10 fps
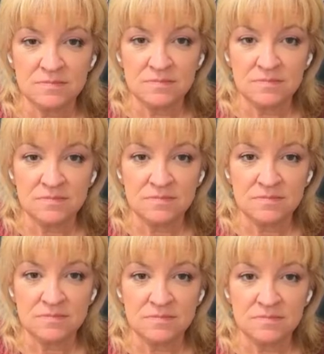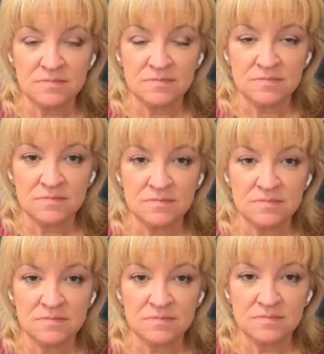
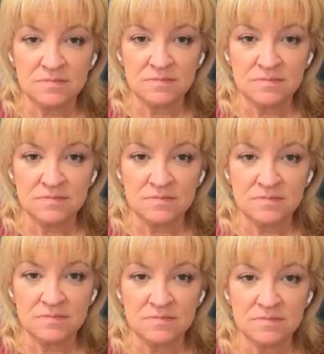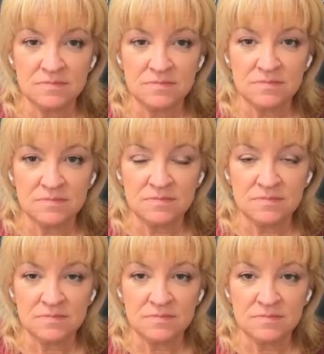
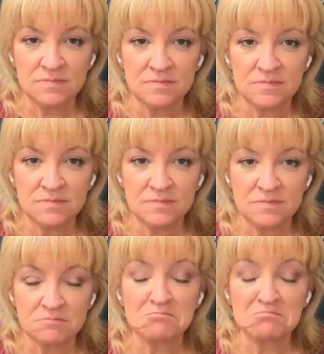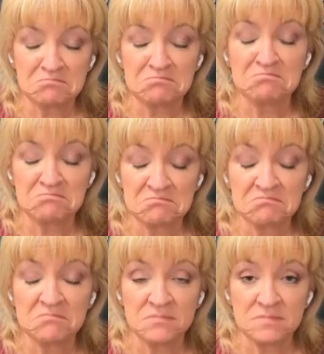
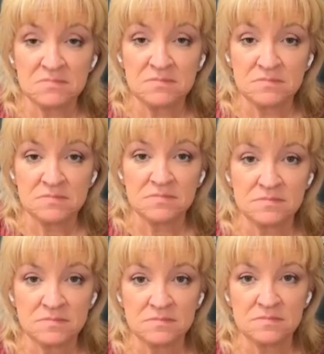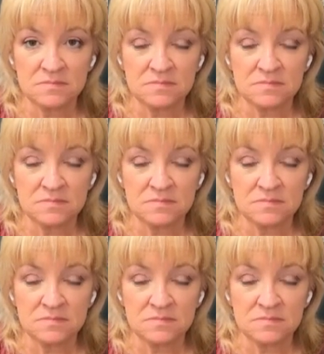[no speech]